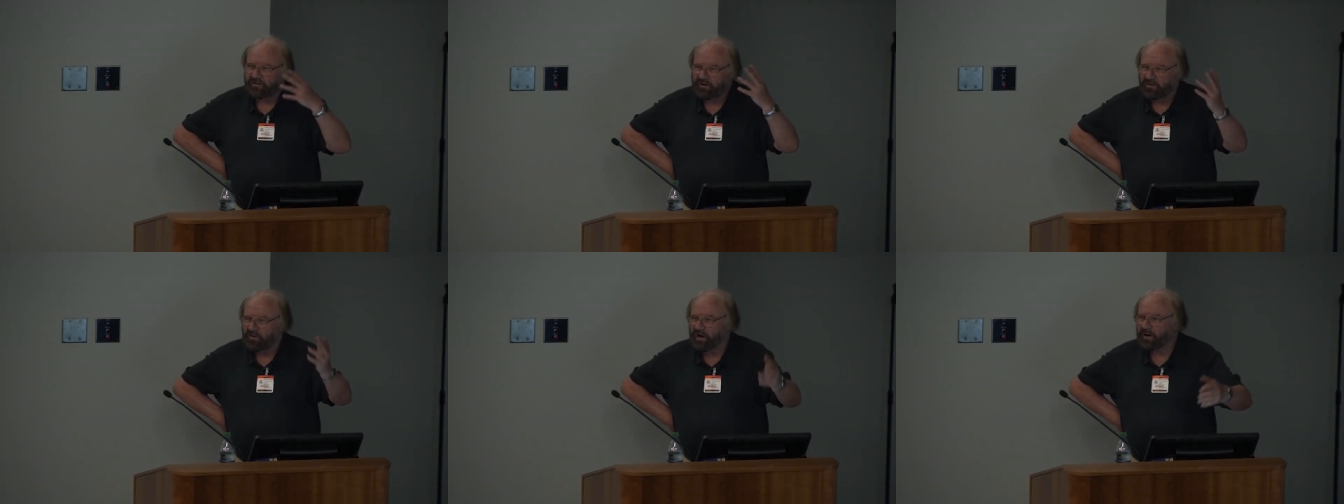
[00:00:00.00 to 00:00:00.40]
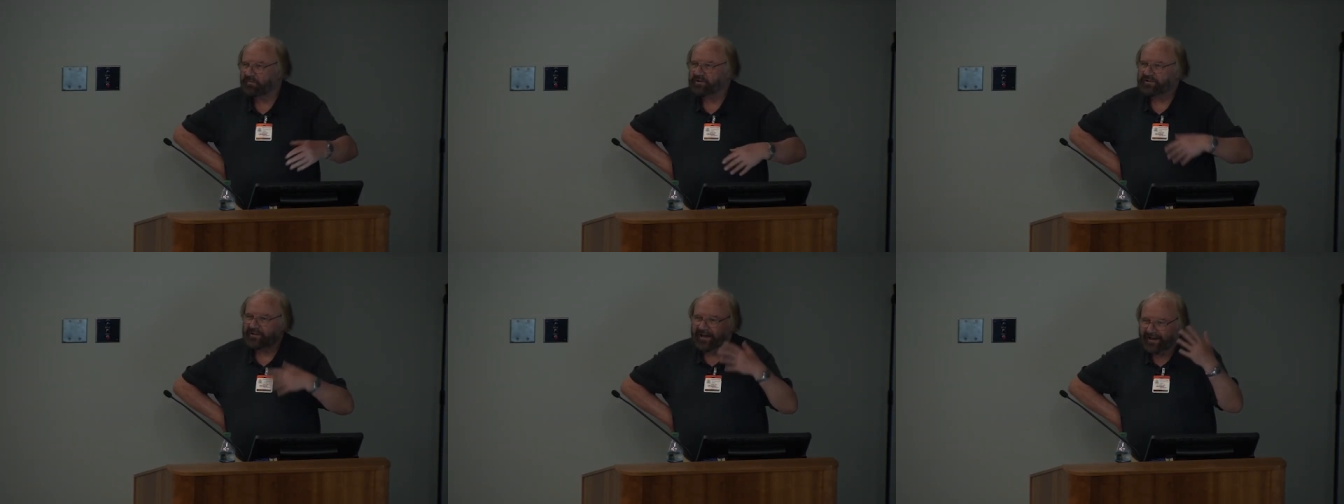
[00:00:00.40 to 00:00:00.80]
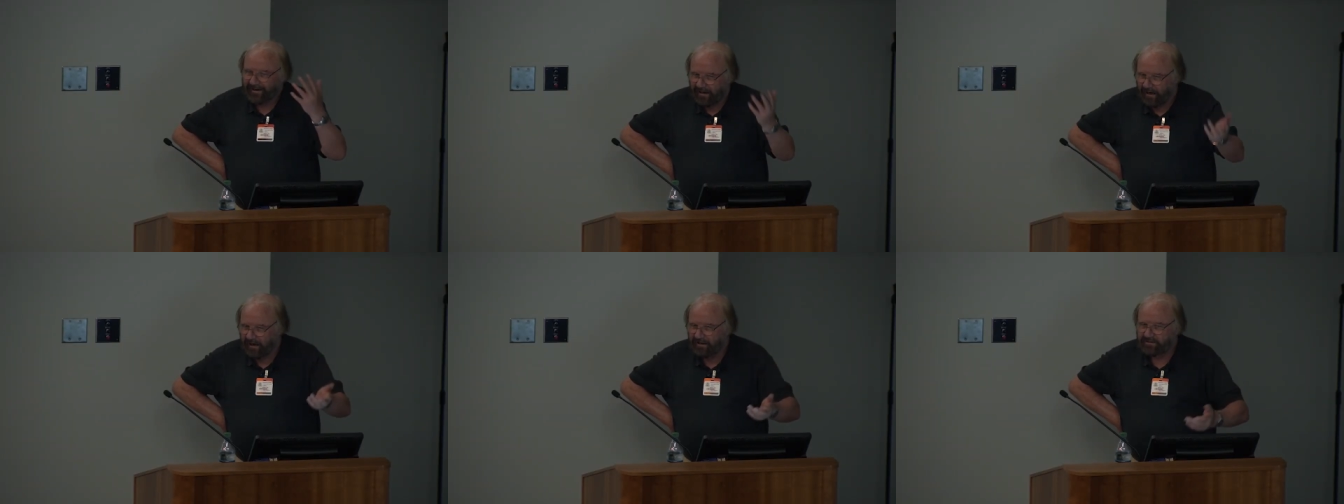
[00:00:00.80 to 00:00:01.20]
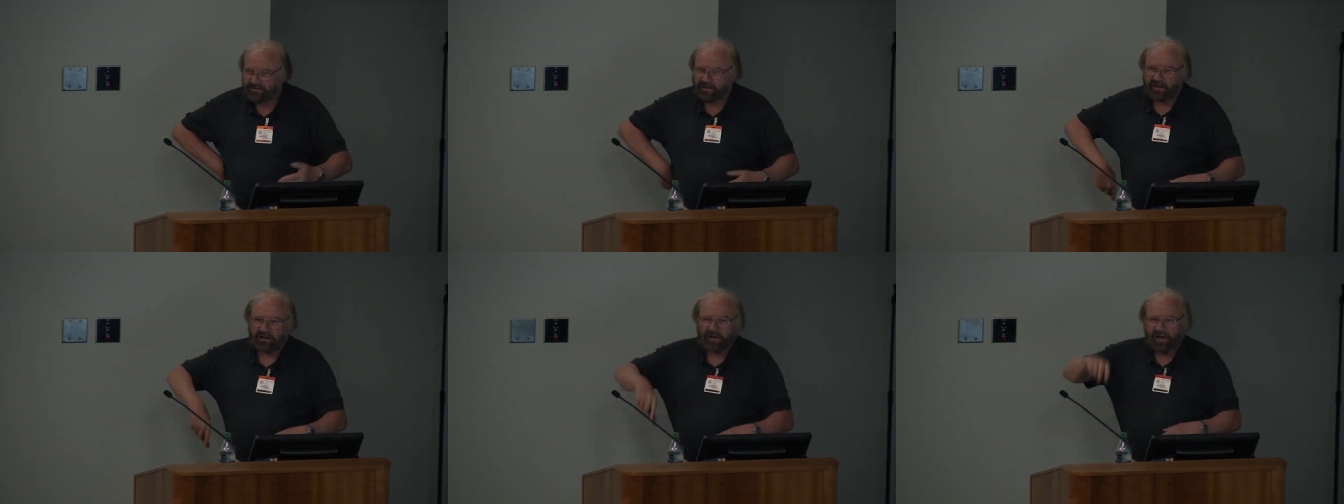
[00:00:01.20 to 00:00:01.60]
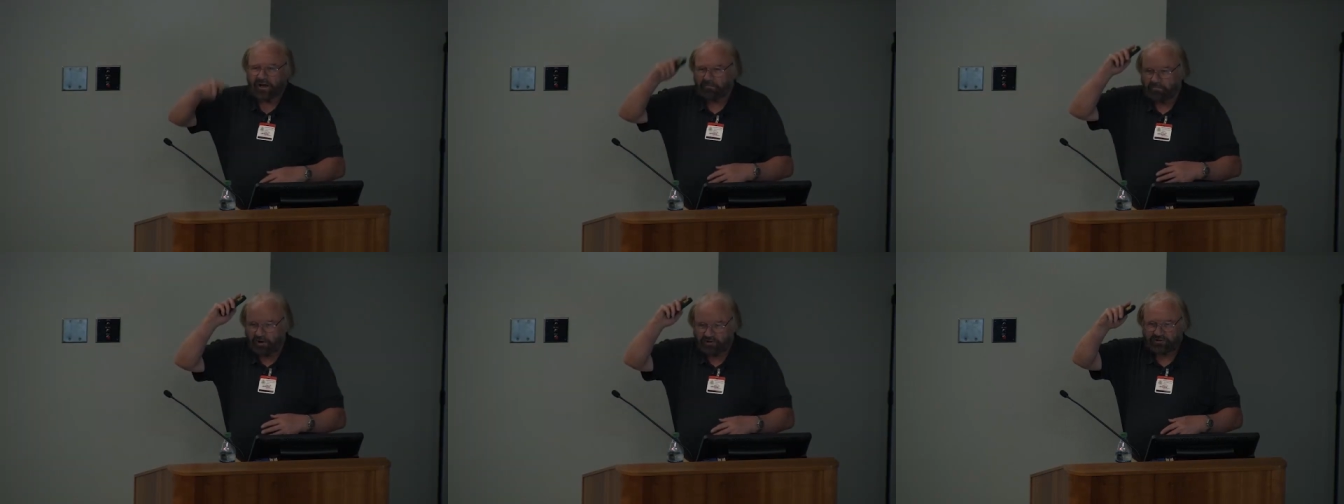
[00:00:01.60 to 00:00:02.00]
and requirements that has, like
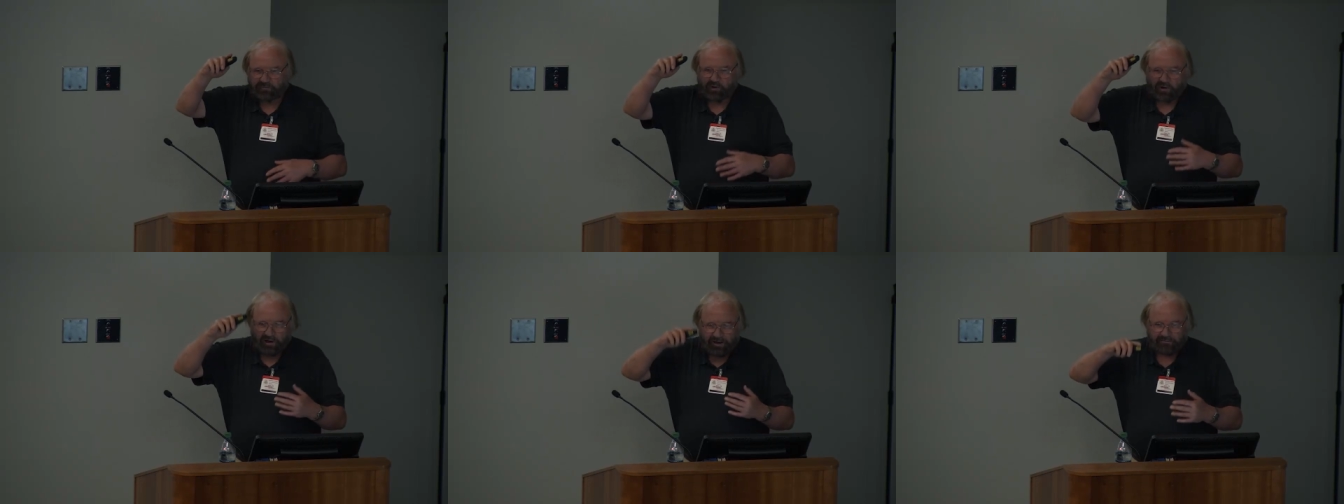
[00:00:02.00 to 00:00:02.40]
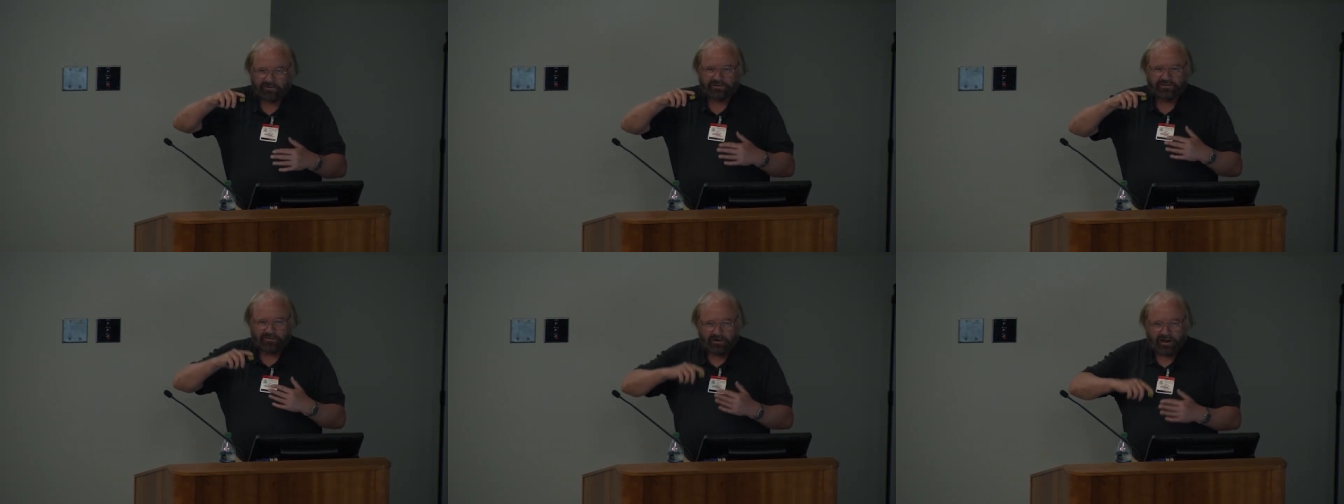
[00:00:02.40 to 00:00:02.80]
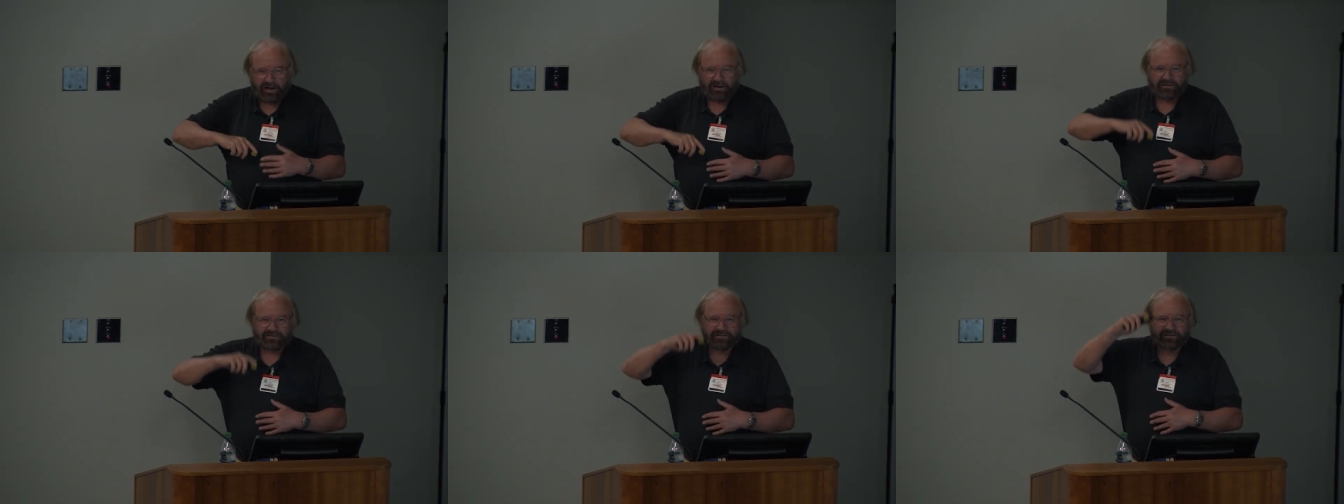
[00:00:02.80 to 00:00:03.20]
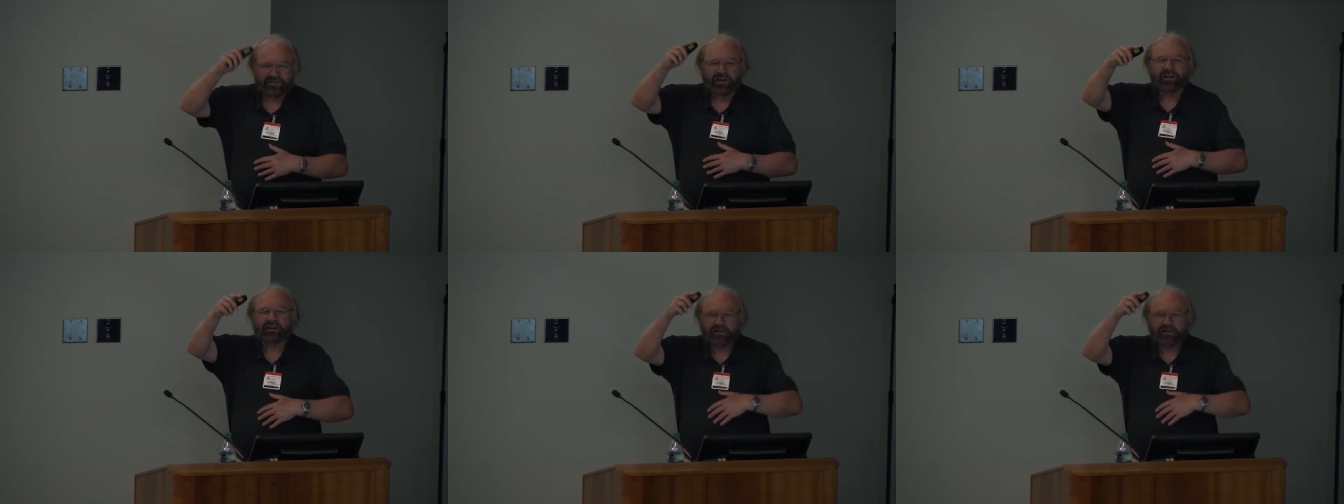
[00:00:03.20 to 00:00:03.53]
multiple levels of analysis